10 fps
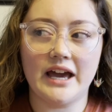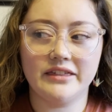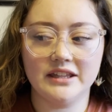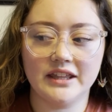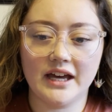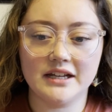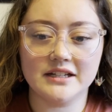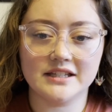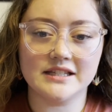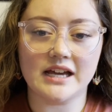I think that
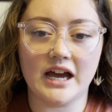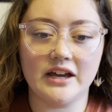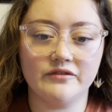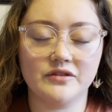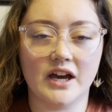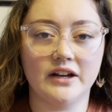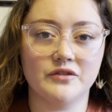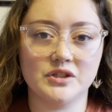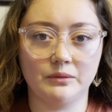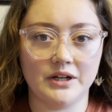since I've kind of
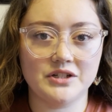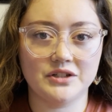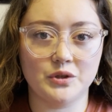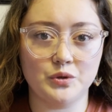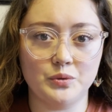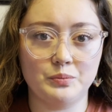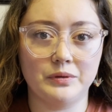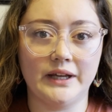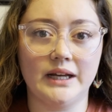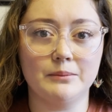switched to
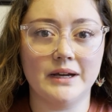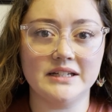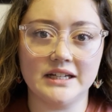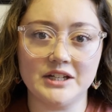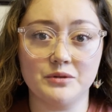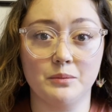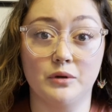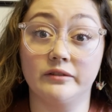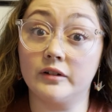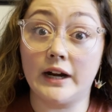planning my days with
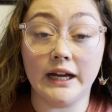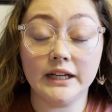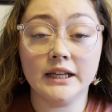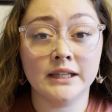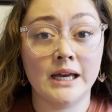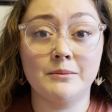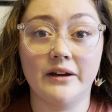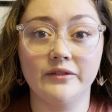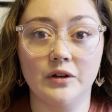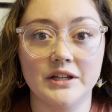more variety in them, I've
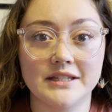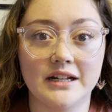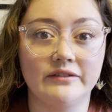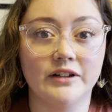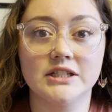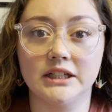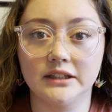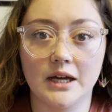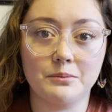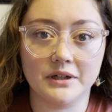noticed that I felt a
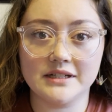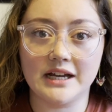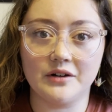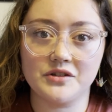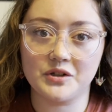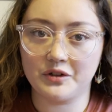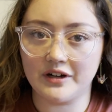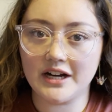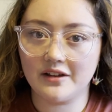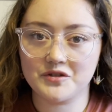lot burnt out as a
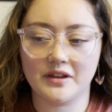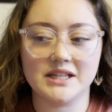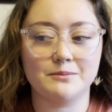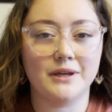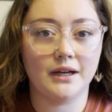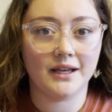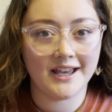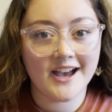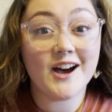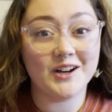creative, so that's been
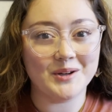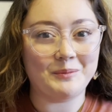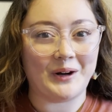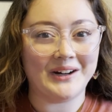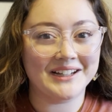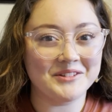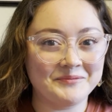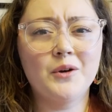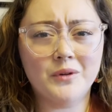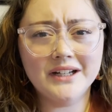a good perk.
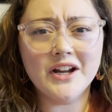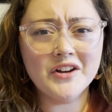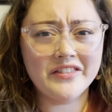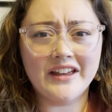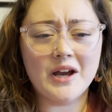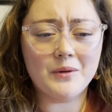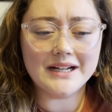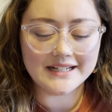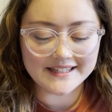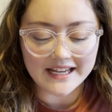And one other thing I wanted
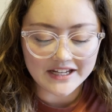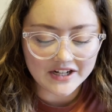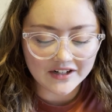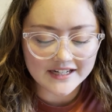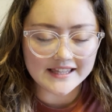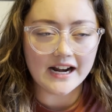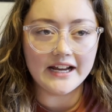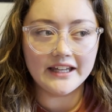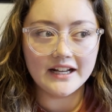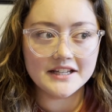to say here is that I
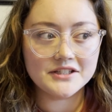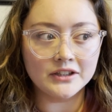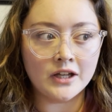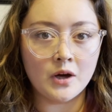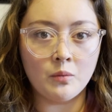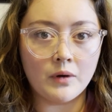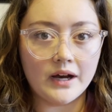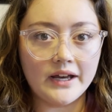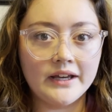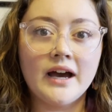get asked a lot
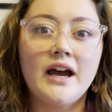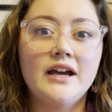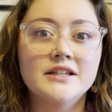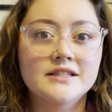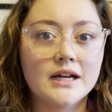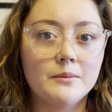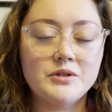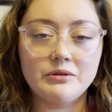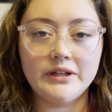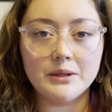why I stopped
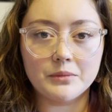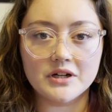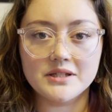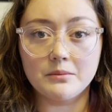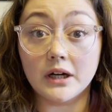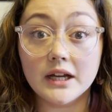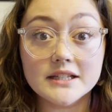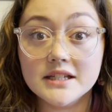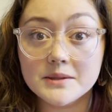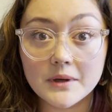doing in-person
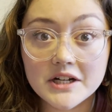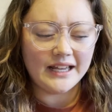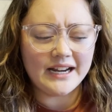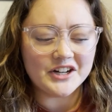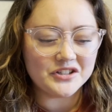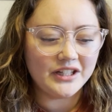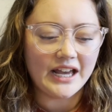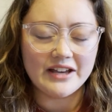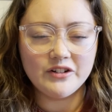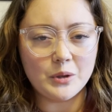markets as much, and actually I
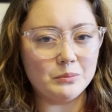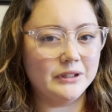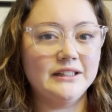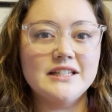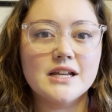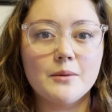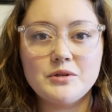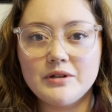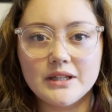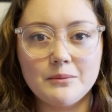haven't completely stopped
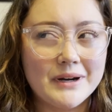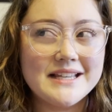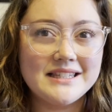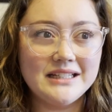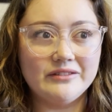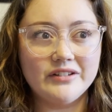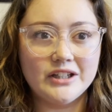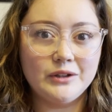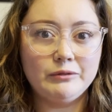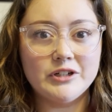doing them, but I
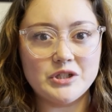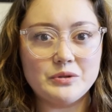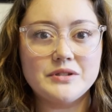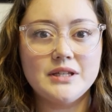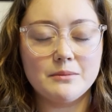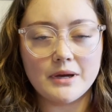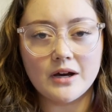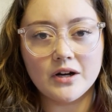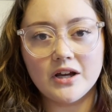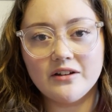significantly reduced the
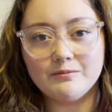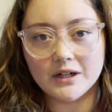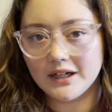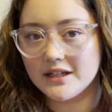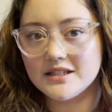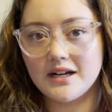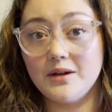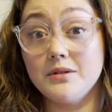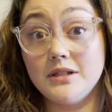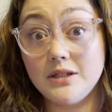amount of markets that I
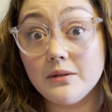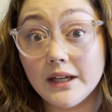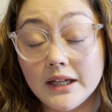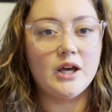was doing.